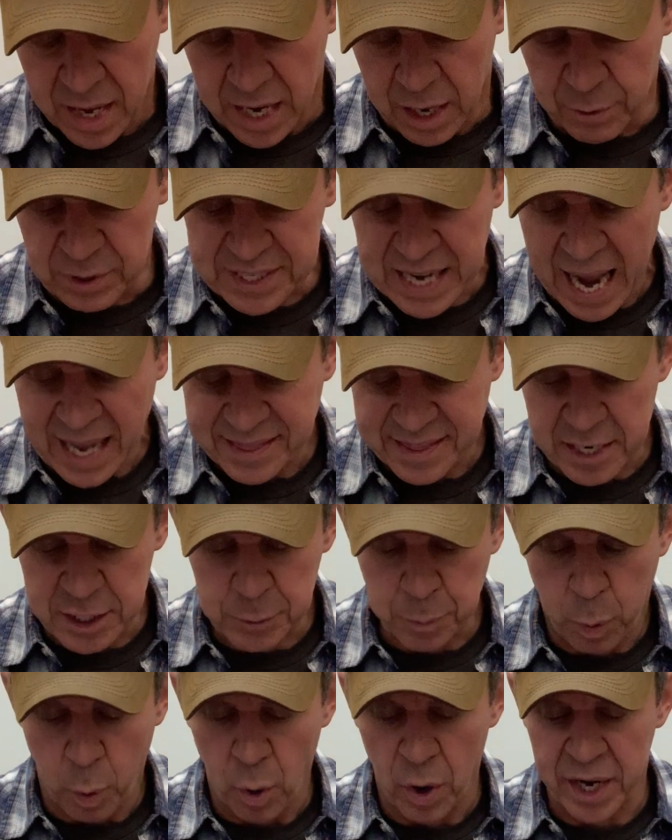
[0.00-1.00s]
It was at this
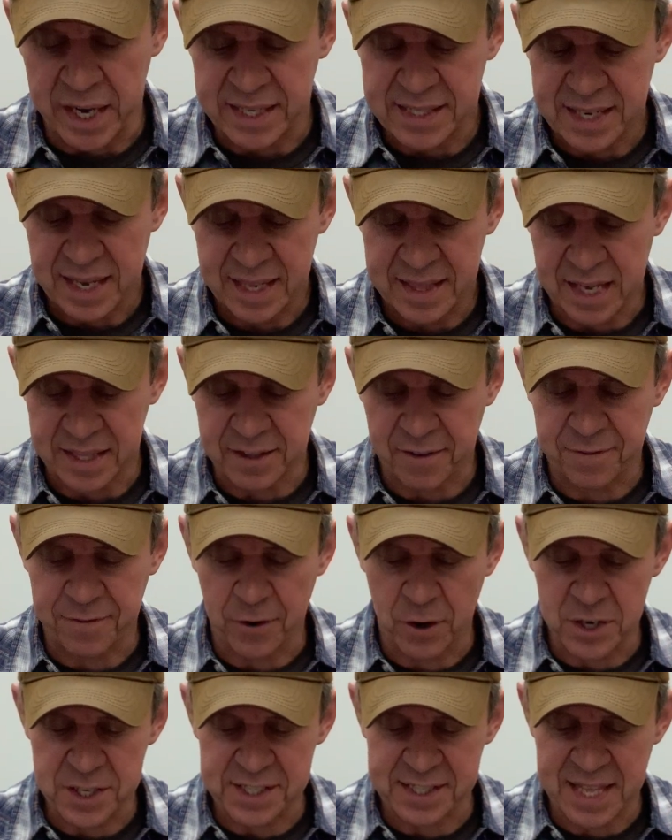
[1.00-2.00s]
point that the
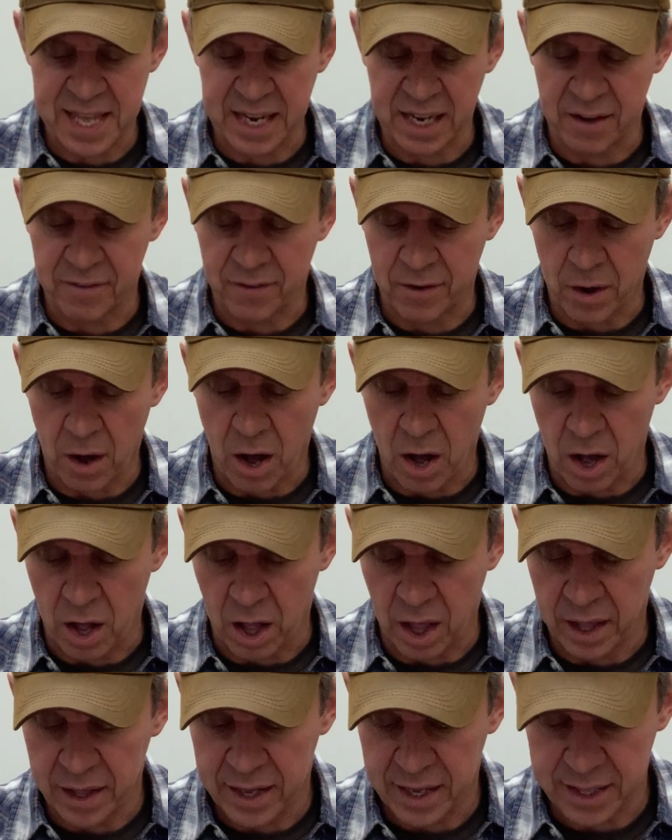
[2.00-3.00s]
first thing of
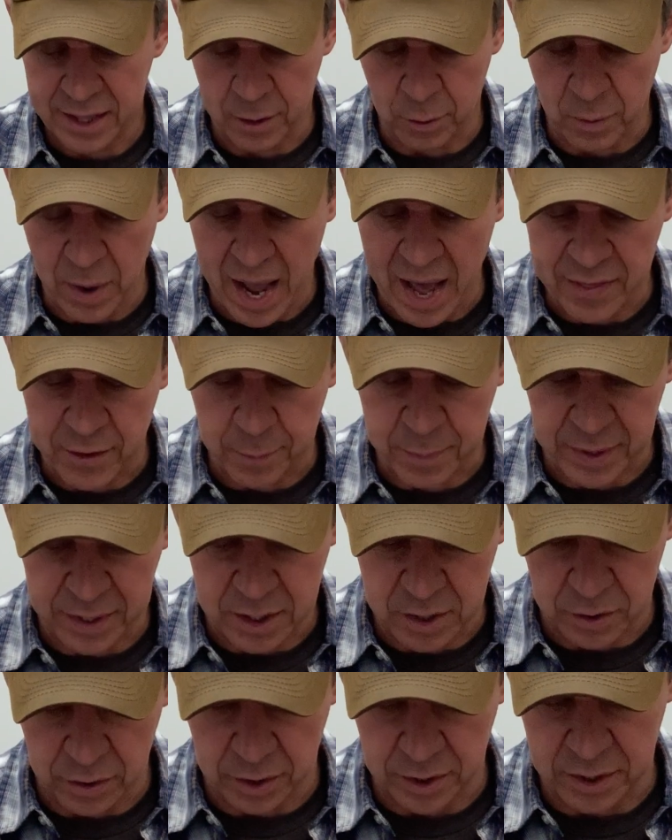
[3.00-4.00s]
all, the rather
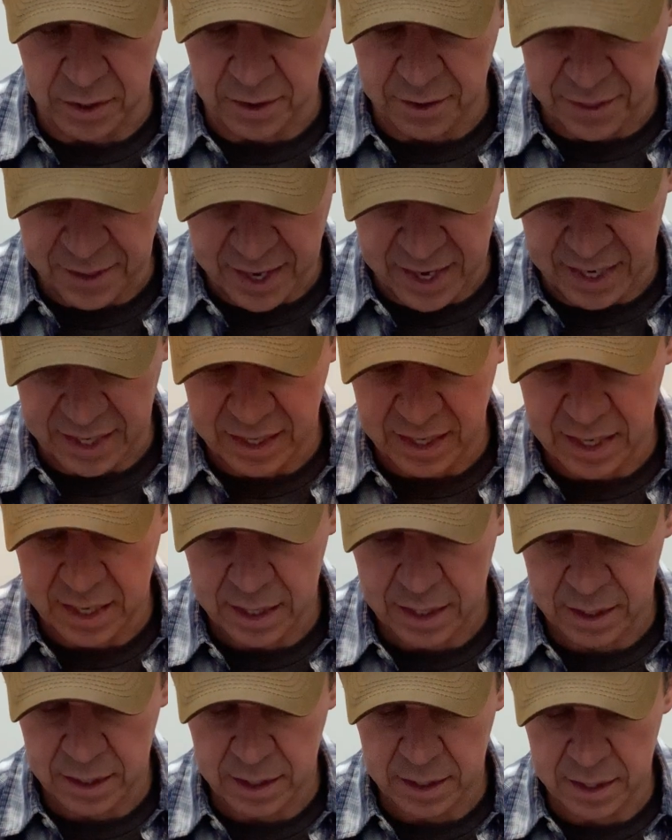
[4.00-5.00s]
peculiar thing
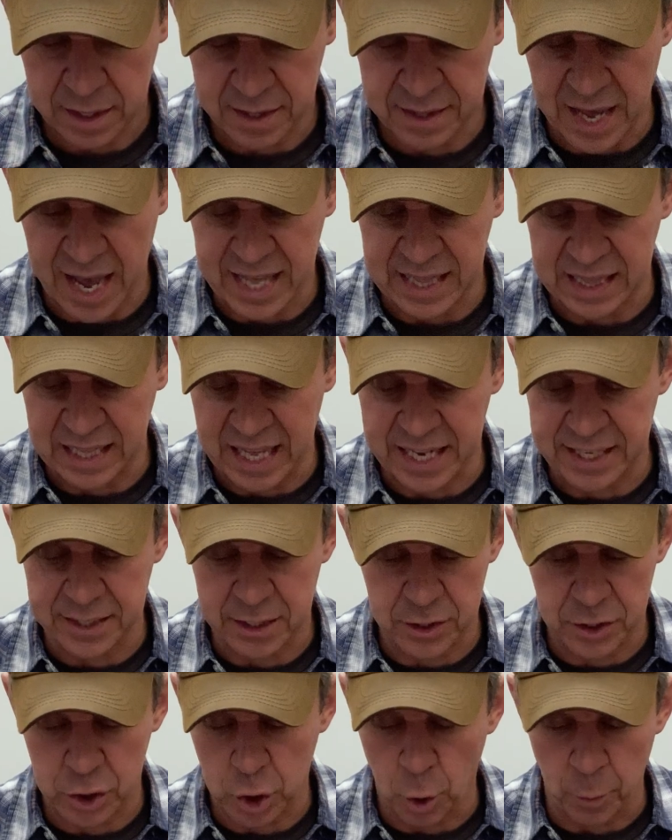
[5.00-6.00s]
that led
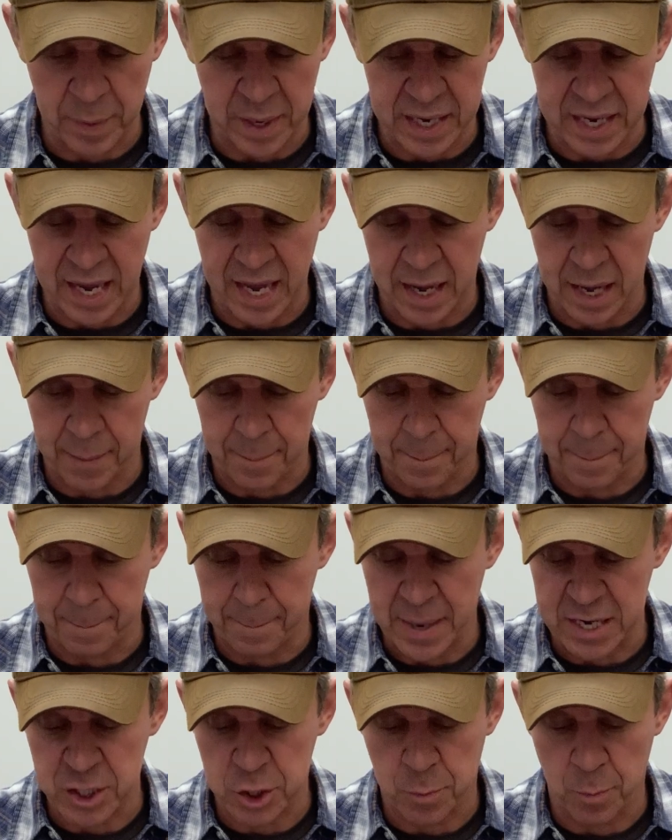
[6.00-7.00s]
to so many
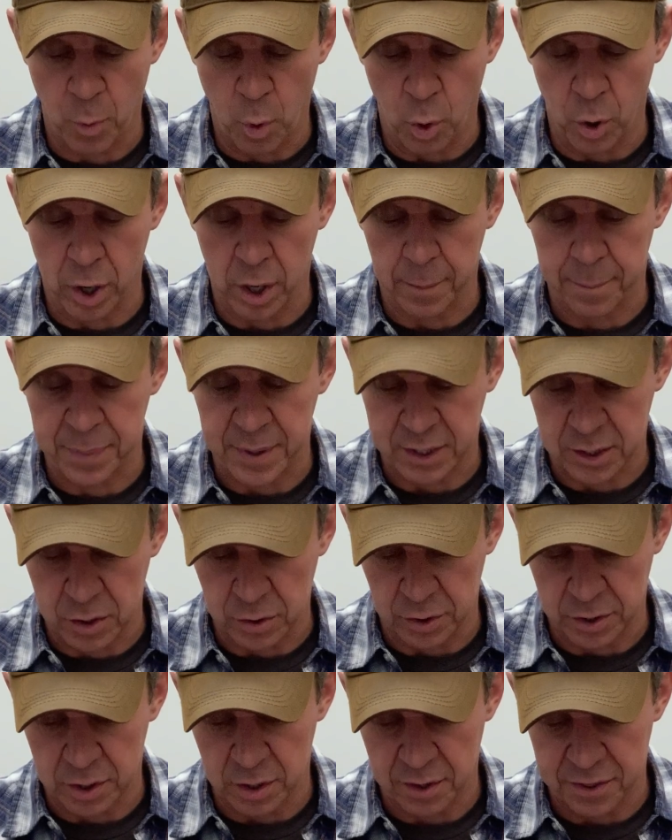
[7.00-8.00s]
much more
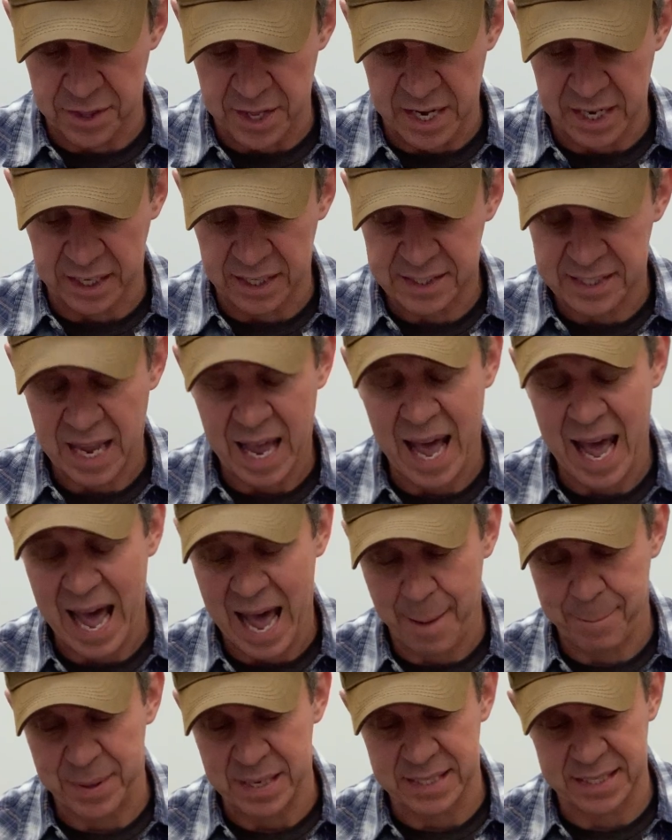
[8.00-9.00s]
peculiar things,
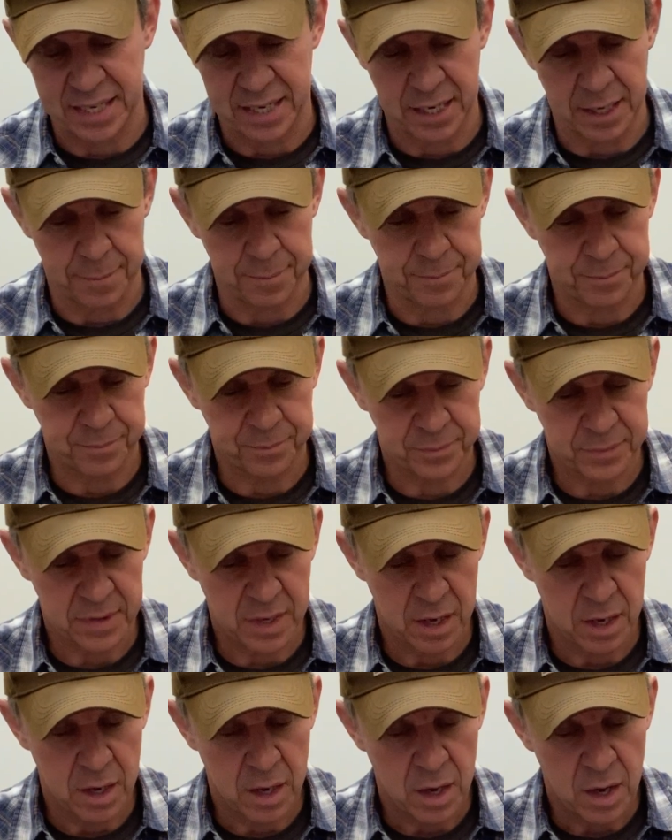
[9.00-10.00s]
happened to him.
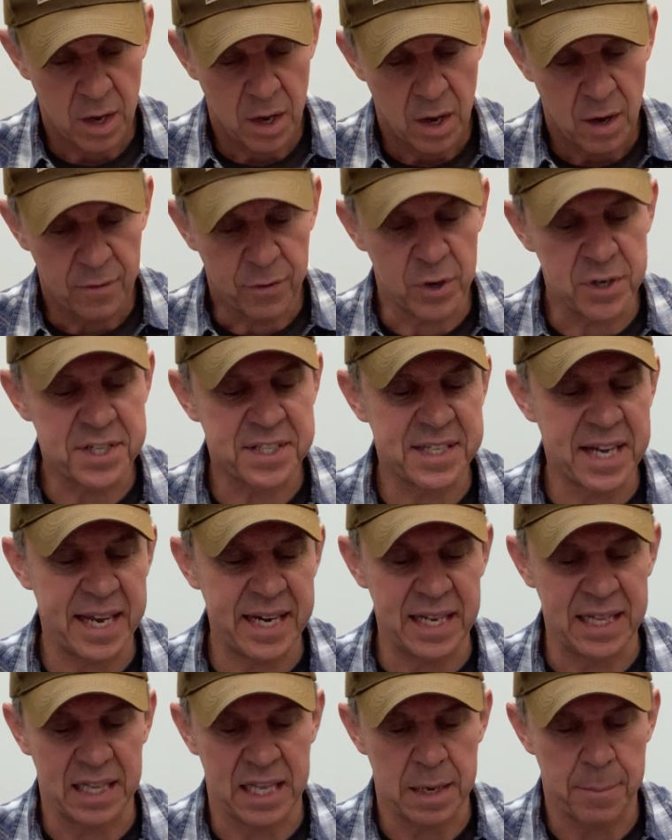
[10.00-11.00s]
For
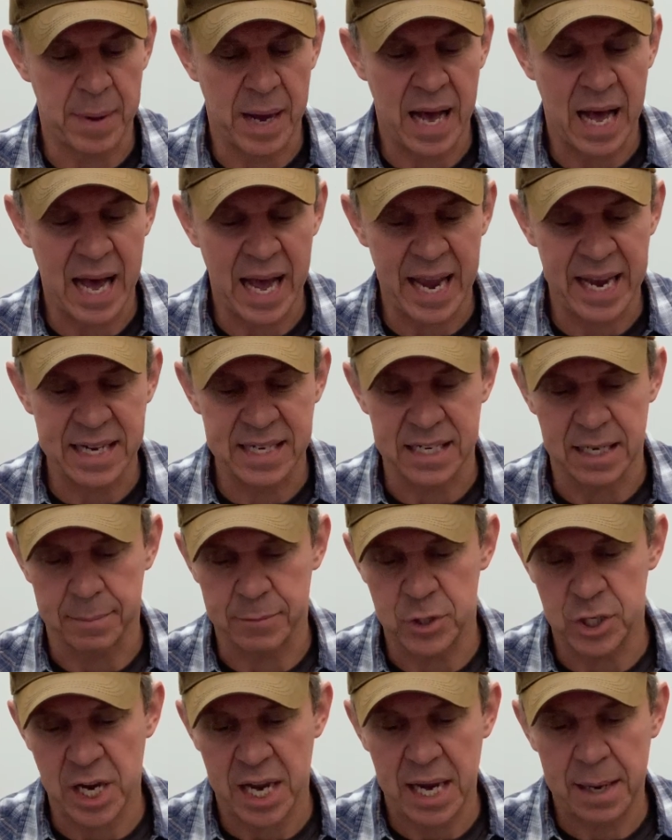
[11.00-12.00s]
suddenly behind
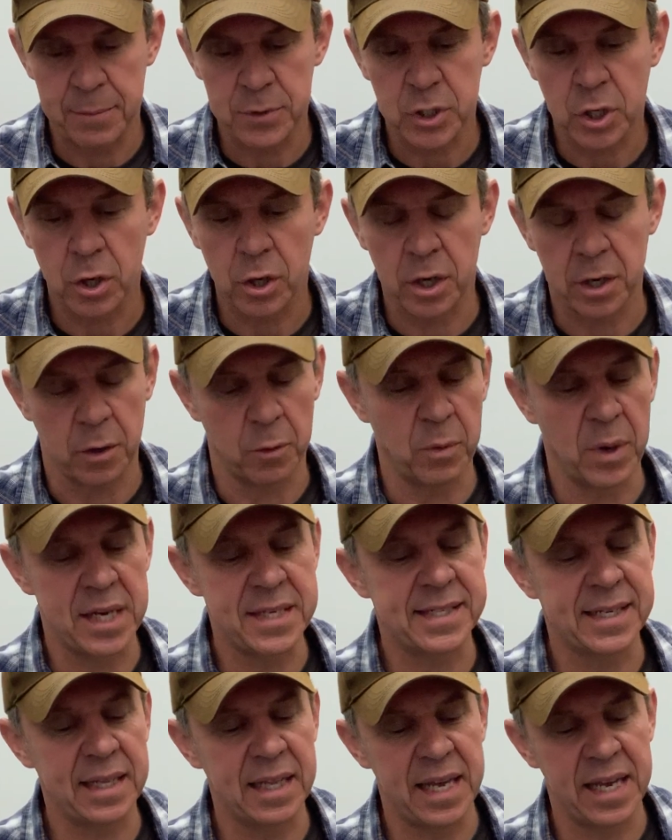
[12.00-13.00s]
him, James heard a
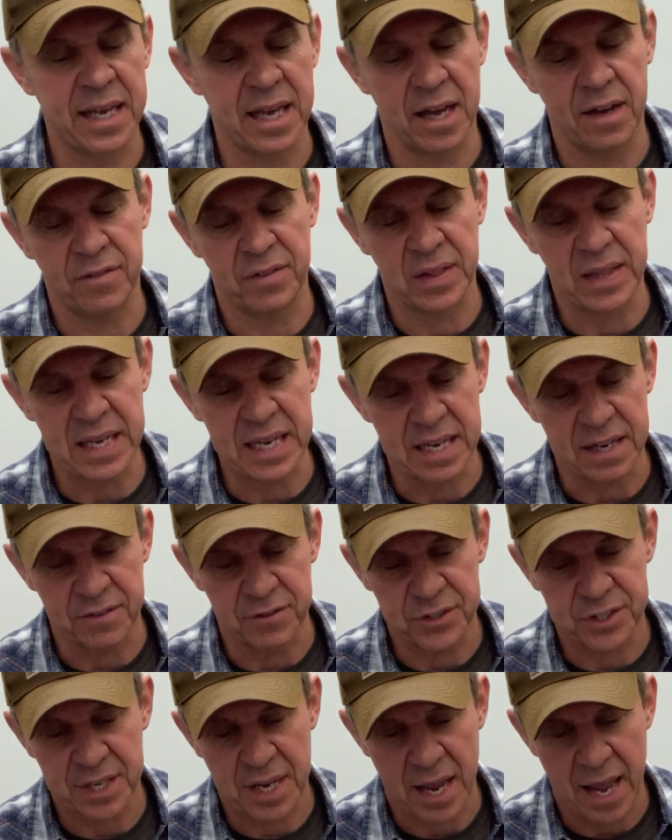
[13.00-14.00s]
rustling of
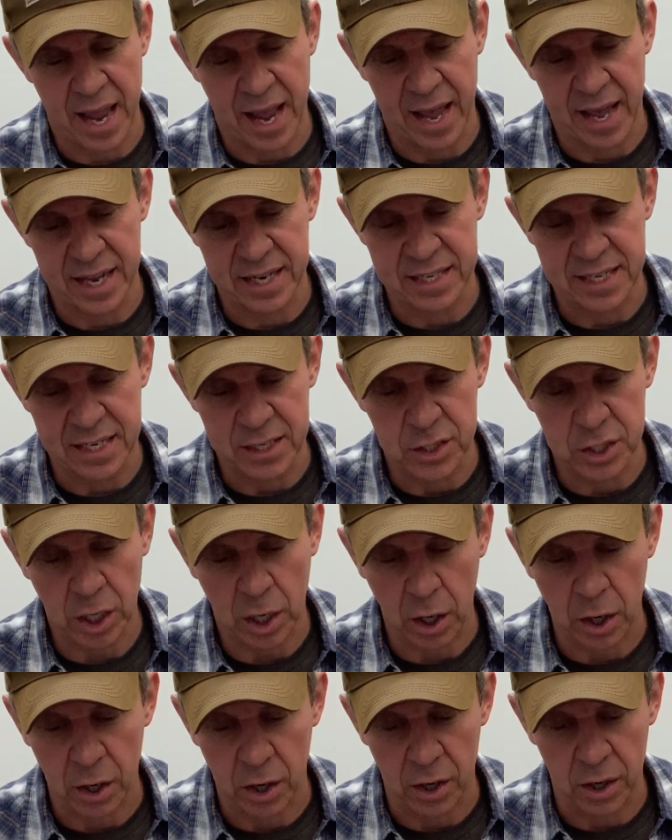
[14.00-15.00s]
leaves, and he
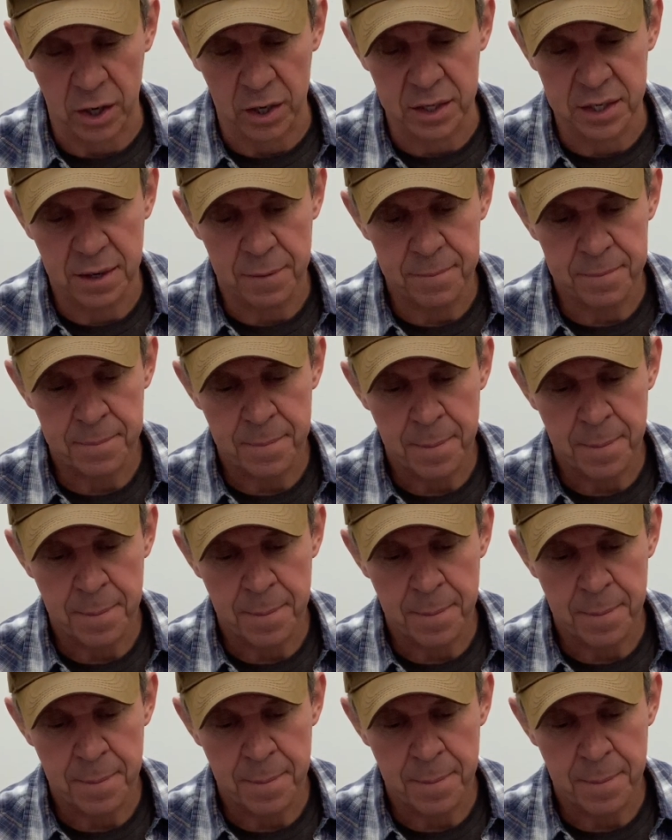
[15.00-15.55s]
turned